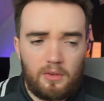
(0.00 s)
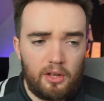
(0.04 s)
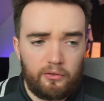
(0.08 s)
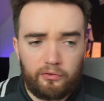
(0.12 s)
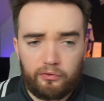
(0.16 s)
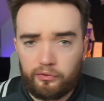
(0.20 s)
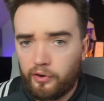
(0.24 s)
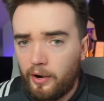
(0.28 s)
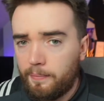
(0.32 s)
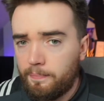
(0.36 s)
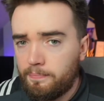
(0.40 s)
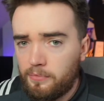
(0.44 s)

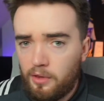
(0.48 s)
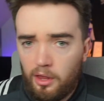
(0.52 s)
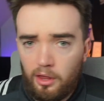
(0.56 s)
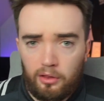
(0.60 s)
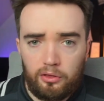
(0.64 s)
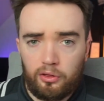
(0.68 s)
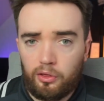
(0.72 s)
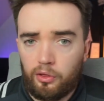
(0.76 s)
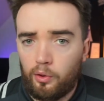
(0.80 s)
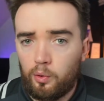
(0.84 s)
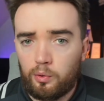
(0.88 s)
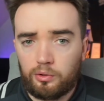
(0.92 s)
from
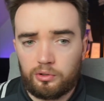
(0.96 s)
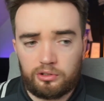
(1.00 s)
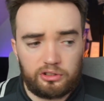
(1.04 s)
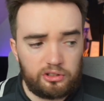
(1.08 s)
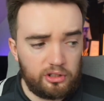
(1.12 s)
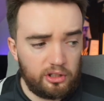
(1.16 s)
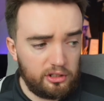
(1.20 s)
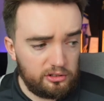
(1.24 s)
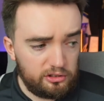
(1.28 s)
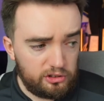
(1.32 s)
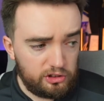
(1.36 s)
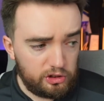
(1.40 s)
those
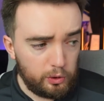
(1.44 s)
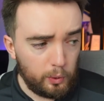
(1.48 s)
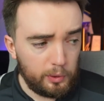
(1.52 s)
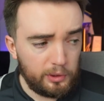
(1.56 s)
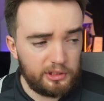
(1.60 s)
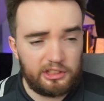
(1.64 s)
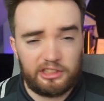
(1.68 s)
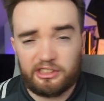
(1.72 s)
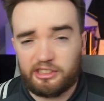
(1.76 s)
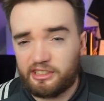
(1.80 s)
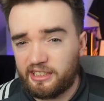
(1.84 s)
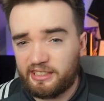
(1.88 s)

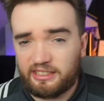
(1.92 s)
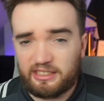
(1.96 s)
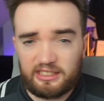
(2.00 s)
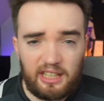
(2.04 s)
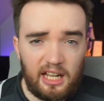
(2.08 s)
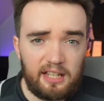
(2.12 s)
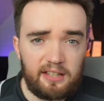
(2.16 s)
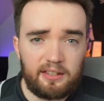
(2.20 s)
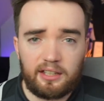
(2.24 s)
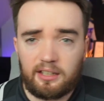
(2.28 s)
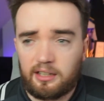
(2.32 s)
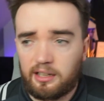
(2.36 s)
sources
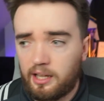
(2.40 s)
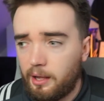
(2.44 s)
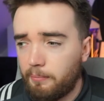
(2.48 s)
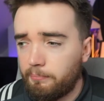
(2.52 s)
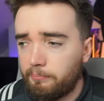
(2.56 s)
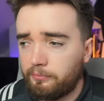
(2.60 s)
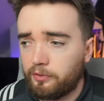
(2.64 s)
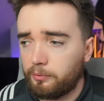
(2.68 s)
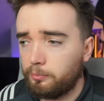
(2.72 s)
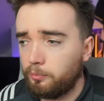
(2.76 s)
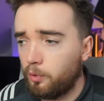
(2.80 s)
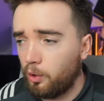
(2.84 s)
inside the club,
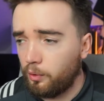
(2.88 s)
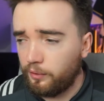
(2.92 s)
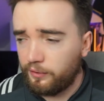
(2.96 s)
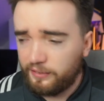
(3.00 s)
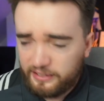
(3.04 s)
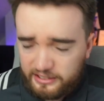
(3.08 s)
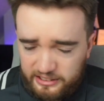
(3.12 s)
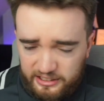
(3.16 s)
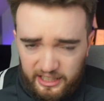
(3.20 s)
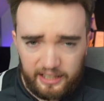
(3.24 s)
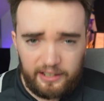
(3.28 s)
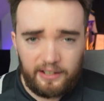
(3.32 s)
from what we've
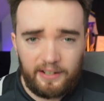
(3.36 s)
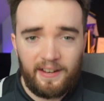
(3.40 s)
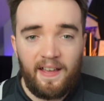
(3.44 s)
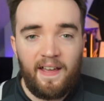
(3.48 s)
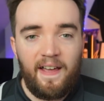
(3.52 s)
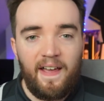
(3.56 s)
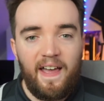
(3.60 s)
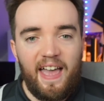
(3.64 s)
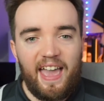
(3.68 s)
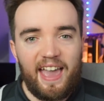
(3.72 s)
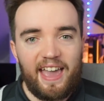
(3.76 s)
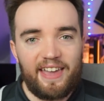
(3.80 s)
seen
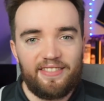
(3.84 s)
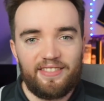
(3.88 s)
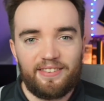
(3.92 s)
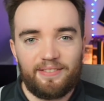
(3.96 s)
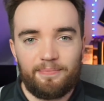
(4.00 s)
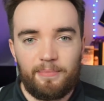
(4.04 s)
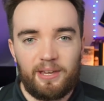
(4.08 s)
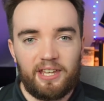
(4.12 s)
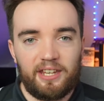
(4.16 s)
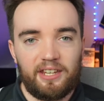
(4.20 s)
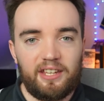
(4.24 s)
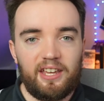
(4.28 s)
in the
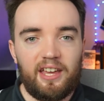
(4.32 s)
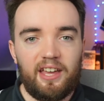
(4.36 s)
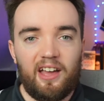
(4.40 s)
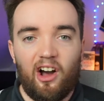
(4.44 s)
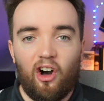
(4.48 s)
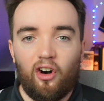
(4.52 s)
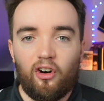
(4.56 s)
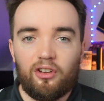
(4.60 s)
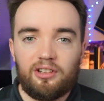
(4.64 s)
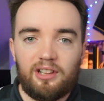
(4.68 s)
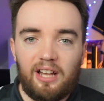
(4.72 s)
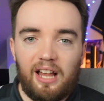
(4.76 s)
media,
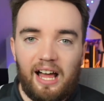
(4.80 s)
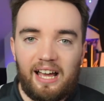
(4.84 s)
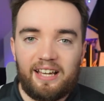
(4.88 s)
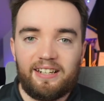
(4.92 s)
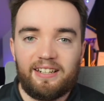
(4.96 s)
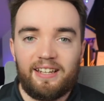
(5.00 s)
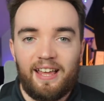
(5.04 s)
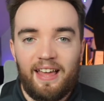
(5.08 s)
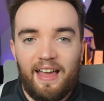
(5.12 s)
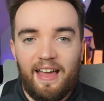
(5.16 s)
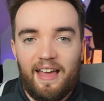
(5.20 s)
online,